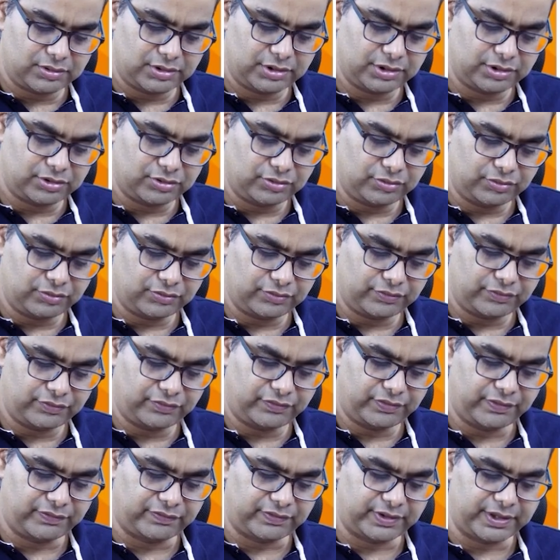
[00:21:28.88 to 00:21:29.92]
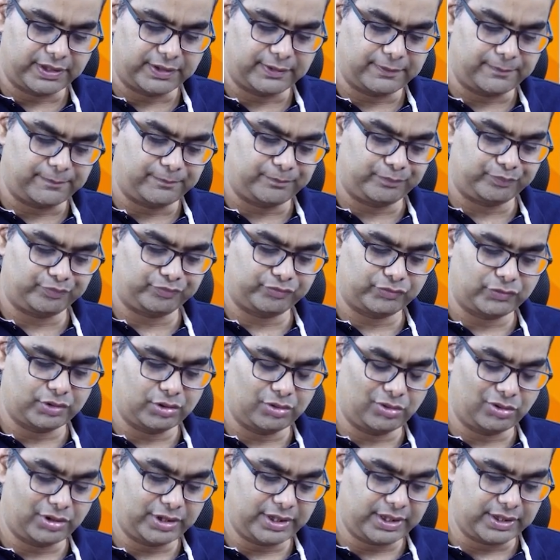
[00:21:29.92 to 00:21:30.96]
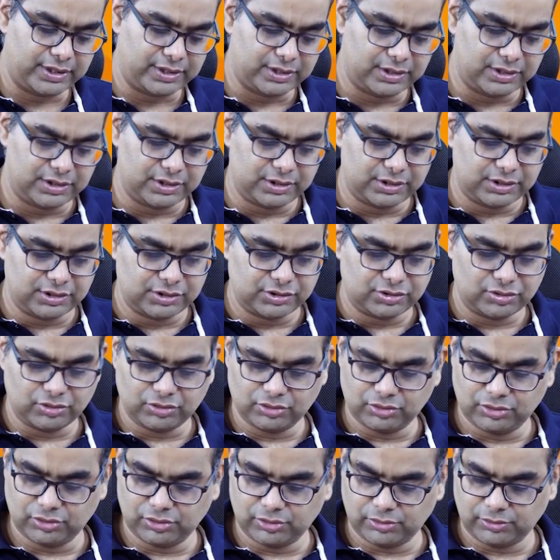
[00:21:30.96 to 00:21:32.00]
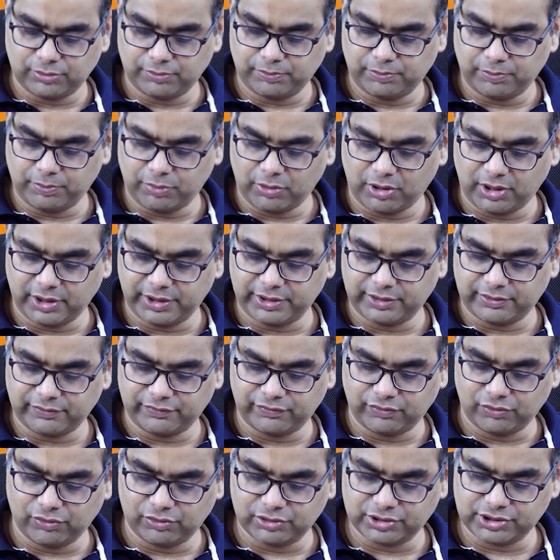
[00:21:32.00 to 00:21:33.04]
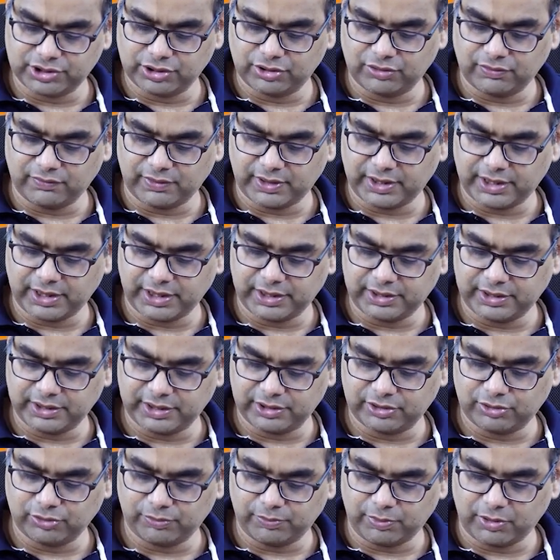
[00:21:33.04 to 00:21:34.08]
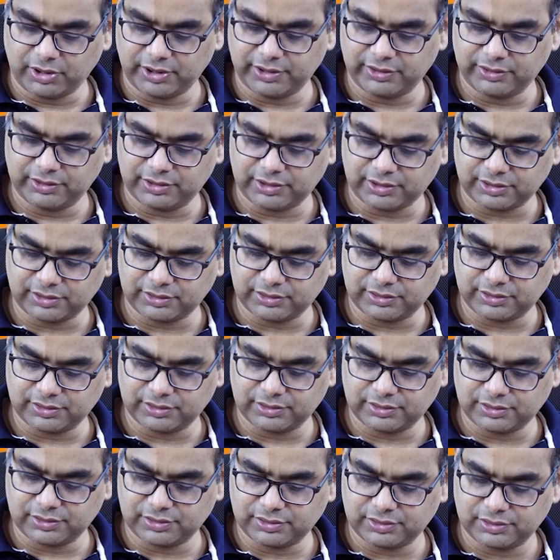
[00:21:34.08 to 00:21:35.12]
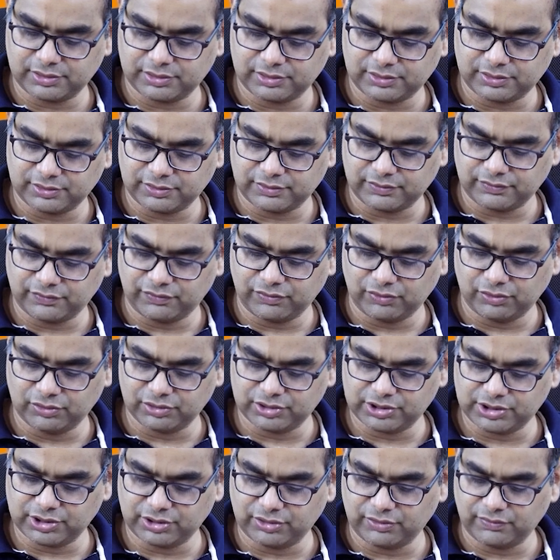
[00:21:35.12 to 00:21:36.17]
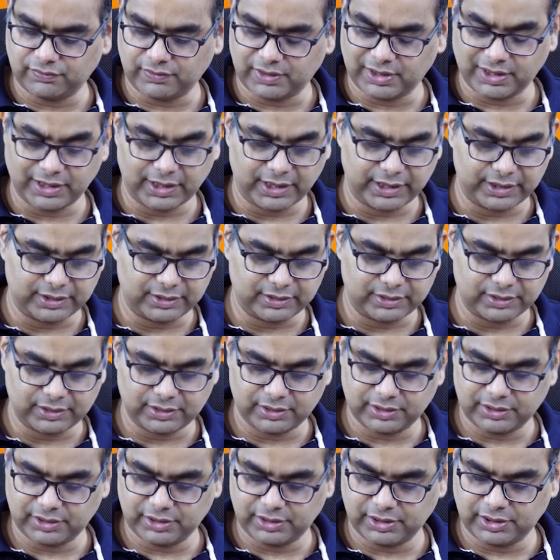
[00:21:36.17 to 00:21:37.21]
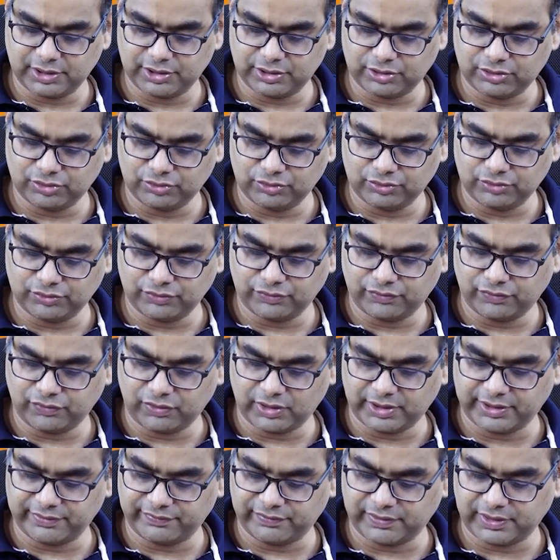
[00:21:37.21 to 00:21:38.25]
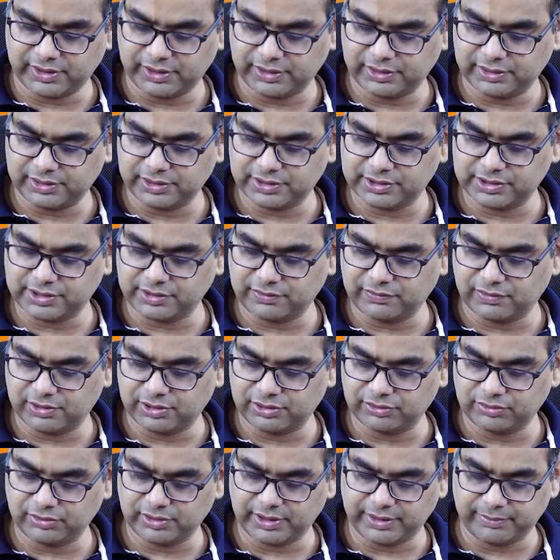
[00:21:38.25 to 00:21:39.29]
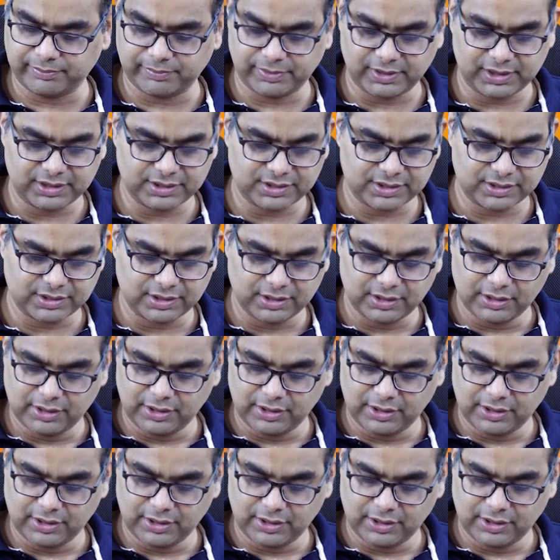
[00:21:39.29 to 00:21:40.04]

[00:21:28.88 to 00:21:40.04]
into 15. Okay. So, 0.4019 into 0.4019 into 45 is equal to m plus,